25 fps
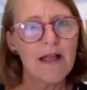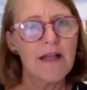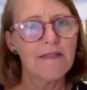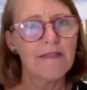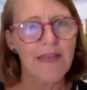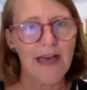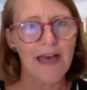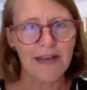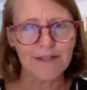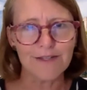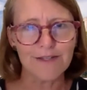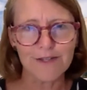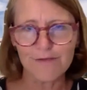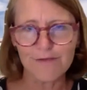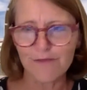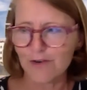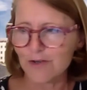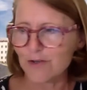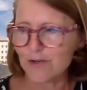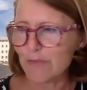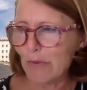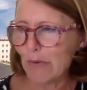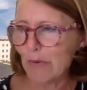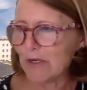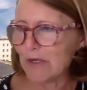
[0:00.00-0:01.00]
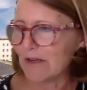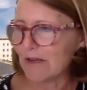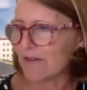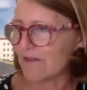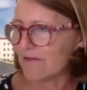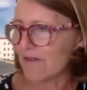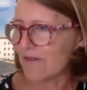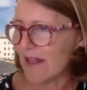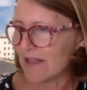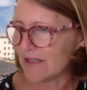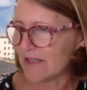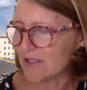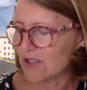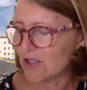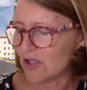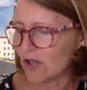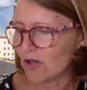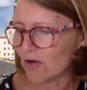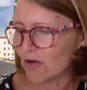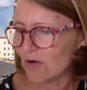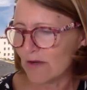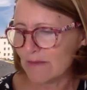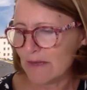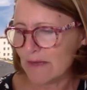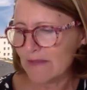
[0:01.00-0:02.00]
that is the first point of the volunteer
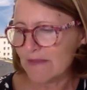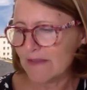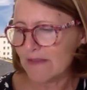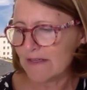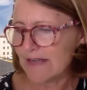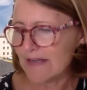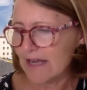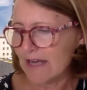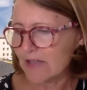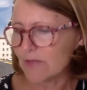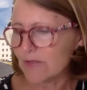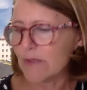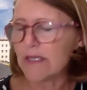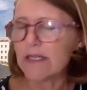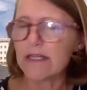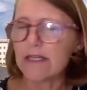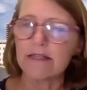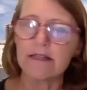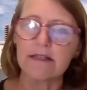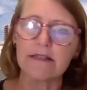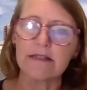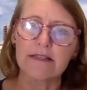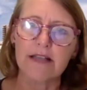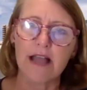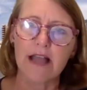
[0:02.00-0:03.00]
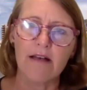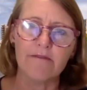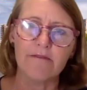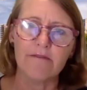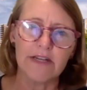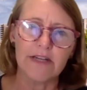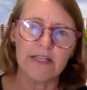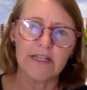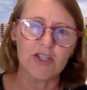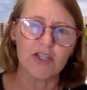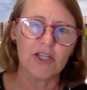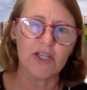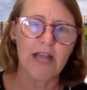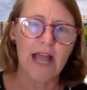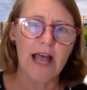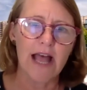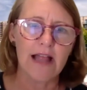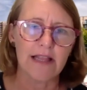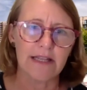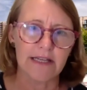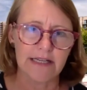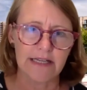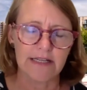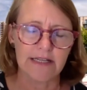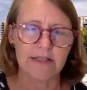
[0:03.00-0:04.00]
agreement. The next one is
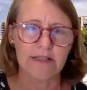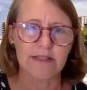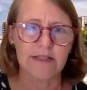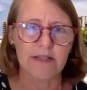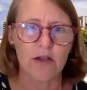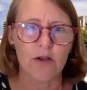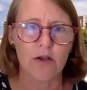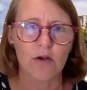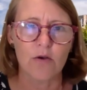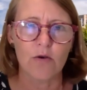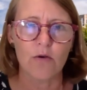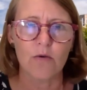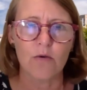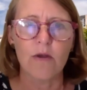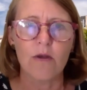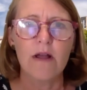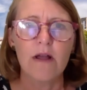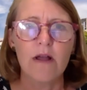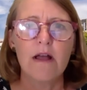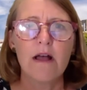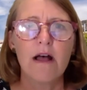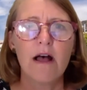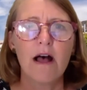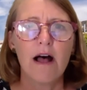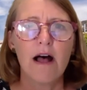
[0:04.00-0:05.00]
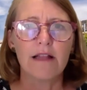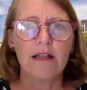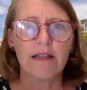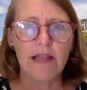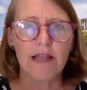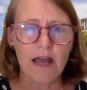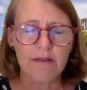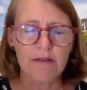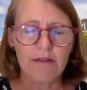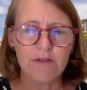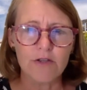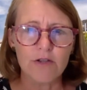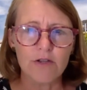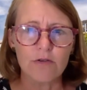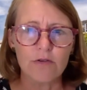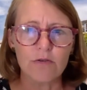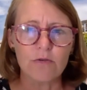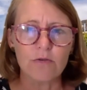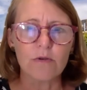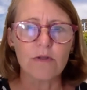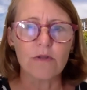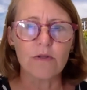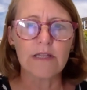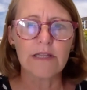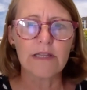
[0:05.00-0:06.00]
confidentiality. So a lot of
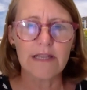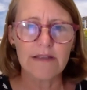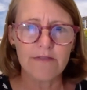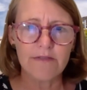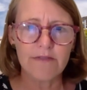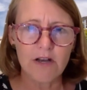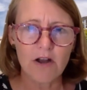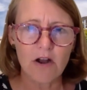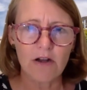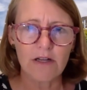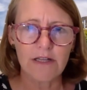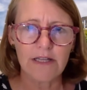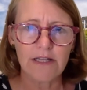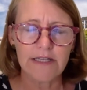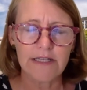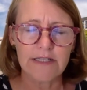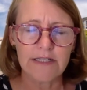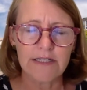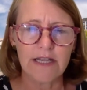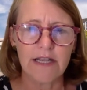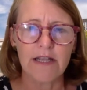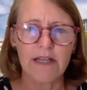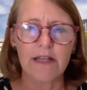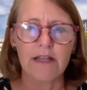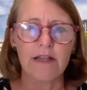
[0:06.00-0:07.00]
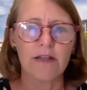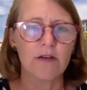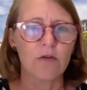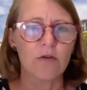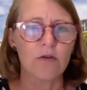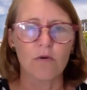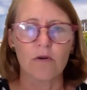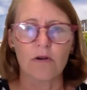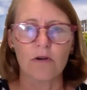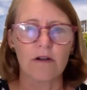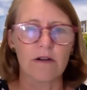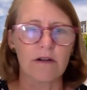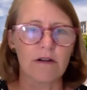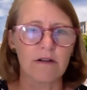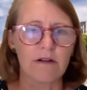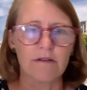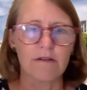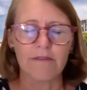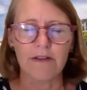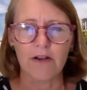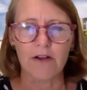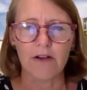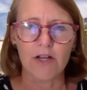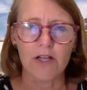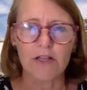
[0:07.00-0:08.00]
you live in Arlington or
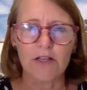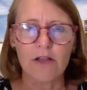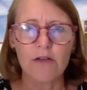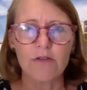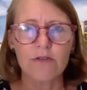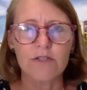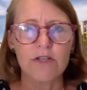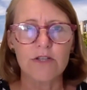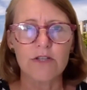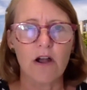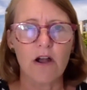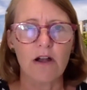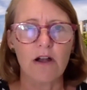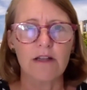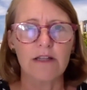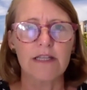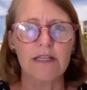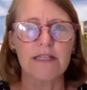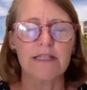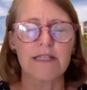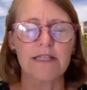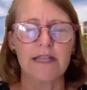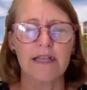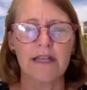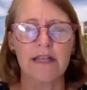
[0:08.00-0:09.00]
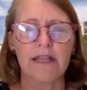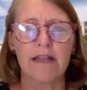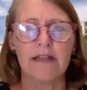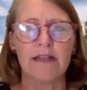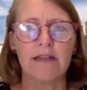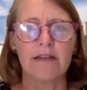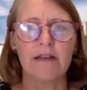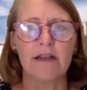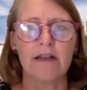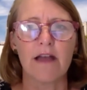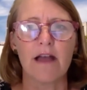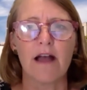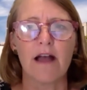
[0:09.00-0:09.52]
very close to Arlington.